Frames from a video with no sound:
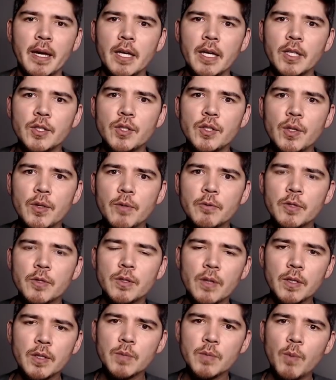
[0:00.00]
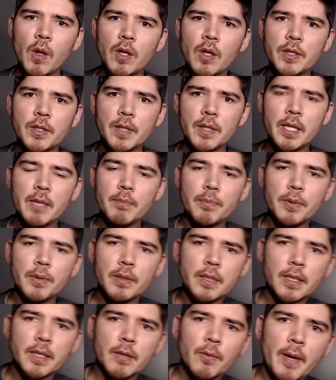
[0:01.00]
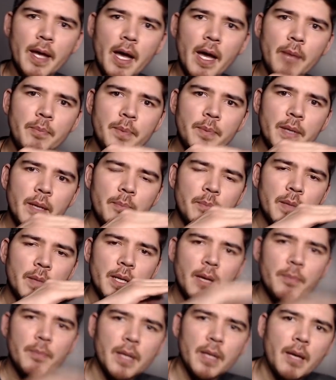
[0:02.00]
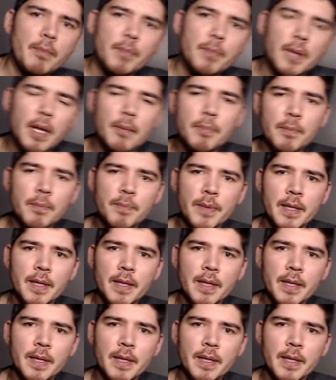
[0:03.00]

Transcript: so you start small and you keep building your way up and up and up and up and up